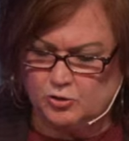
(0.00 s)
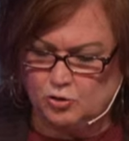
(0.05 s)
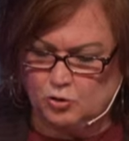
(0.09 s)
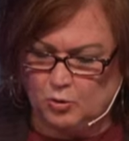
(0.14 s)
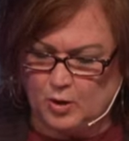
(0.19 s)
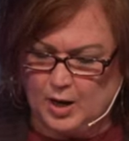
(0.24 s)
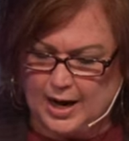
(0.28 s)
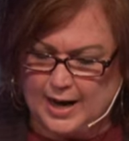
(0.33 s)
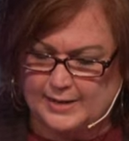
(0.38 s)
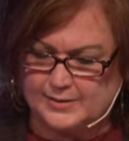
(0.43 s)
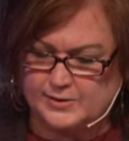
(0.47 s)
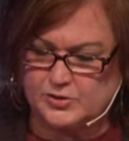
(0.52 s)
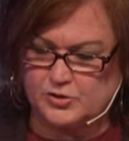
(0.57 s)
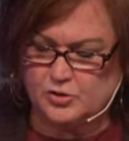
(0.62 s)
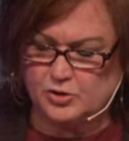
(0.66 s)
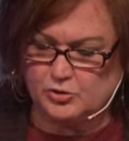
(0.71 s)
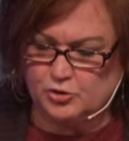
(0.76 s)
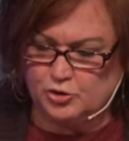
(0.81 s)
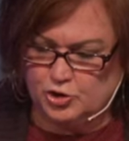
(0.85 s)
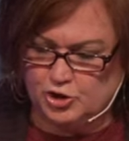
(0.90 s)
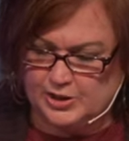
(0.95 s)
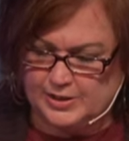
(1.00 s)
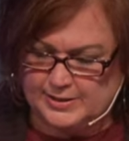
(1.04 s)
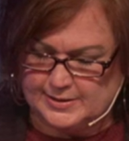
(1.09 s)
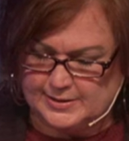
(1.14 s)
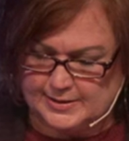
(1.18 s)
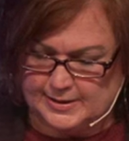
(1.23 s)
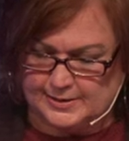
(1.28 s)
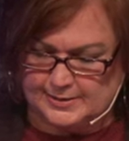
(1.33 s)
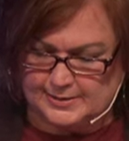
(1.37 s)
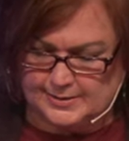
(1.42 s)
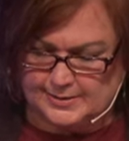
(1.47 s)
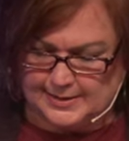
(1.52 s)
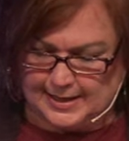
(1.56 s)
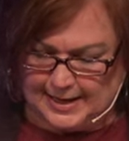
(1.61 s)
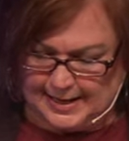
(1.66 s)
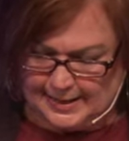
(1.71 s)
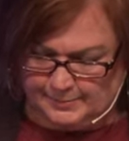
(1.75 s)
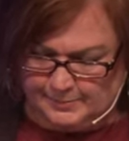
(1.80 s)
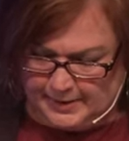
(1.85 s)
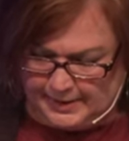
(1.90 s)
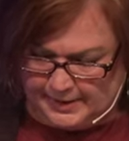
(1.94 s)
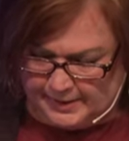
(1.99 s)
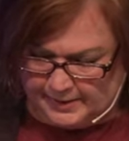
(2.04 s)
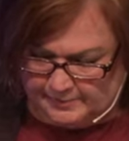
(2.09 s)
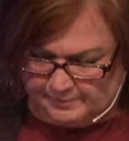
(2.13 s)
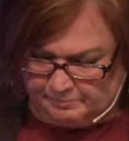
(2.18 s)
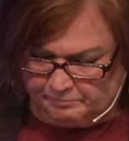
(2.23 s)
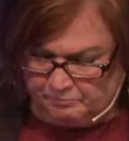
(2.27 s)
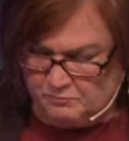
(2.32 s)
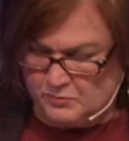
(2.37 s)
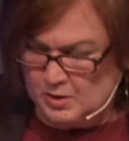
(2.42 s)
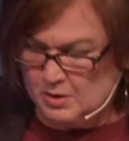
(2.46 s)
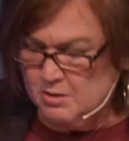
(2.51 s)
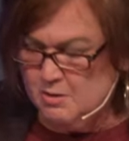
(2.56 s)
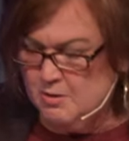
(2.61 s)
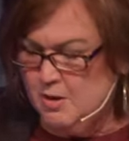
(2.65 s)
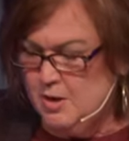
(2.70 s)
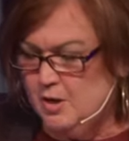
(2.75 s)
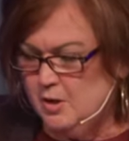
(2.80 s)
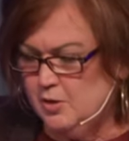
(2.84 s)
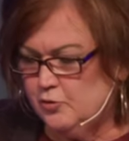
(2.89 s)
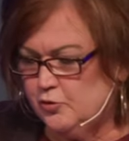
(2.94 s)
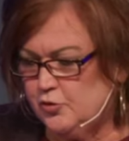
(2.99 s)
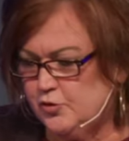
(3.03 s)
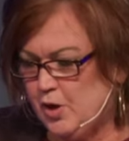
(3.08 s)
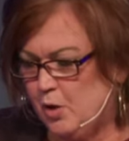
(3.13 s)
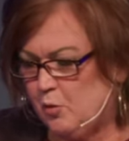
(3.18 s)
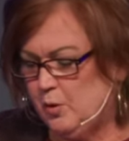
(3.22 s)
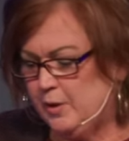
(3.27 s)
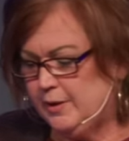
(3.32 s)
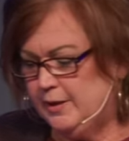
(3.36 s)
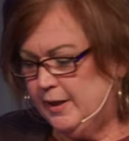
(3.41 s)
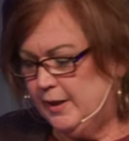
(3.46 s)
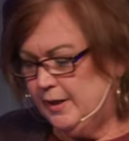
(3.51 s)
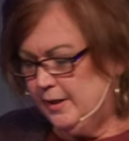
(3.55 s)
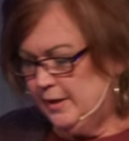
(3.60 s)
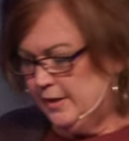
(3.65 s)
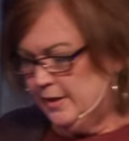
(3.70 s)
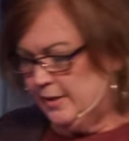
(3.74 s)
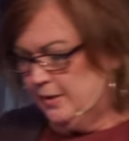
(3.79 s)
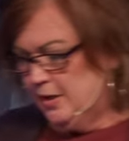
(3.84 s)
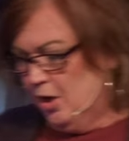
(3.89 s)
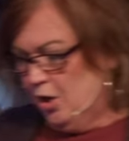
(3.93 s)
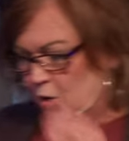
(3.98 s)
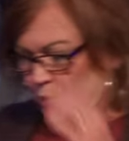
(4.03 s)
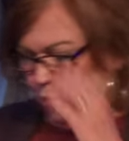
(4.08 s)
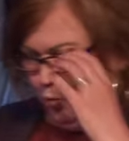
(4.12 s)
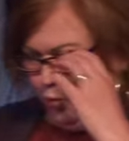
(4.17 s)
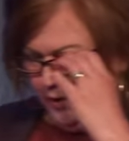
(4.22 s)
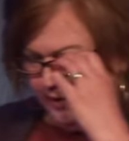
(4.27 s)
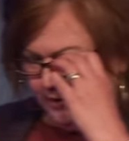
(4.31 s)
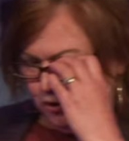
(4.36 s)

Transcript: Christ Jesus. Amen. So again, we